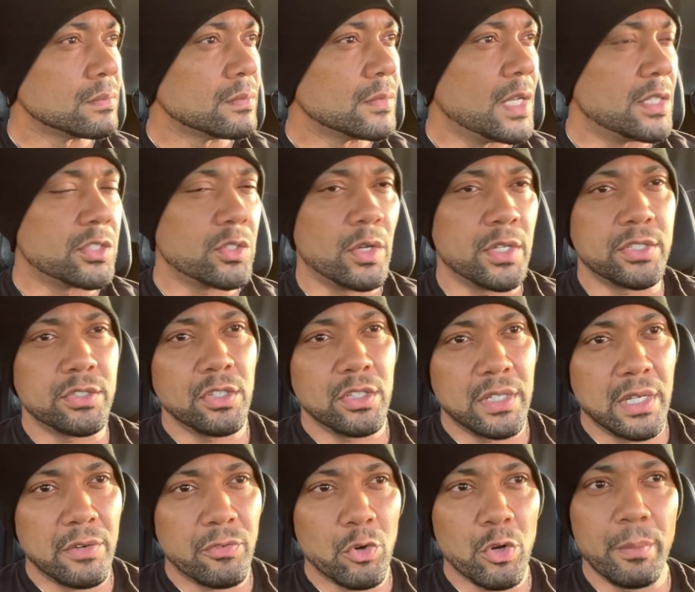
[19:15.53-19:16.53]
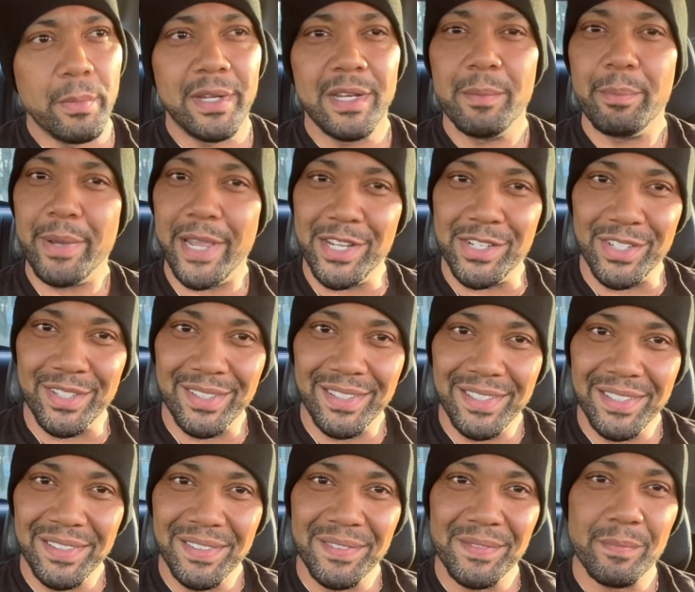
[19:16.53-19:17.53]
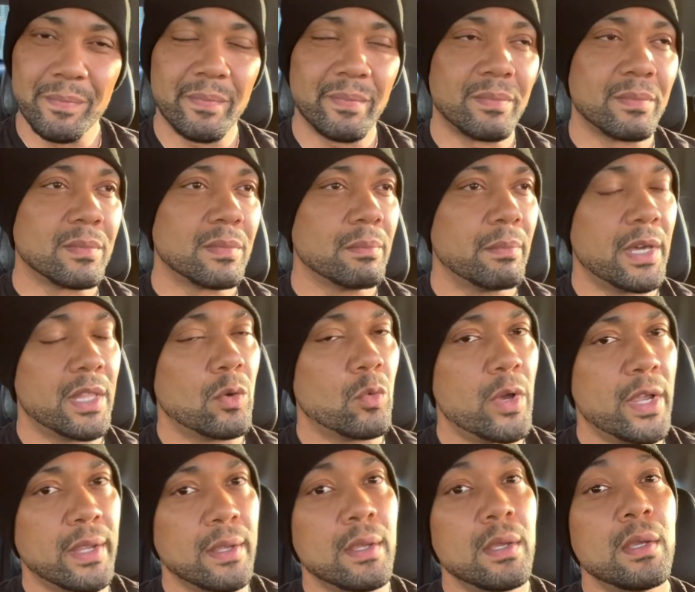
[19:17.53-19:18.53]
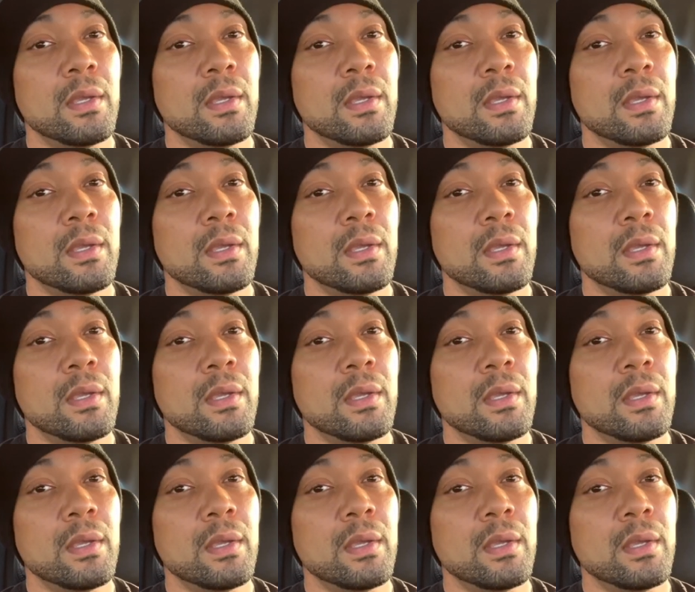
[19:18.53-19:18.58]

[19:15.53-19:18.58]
So I stood there for a minute patiently. By the way,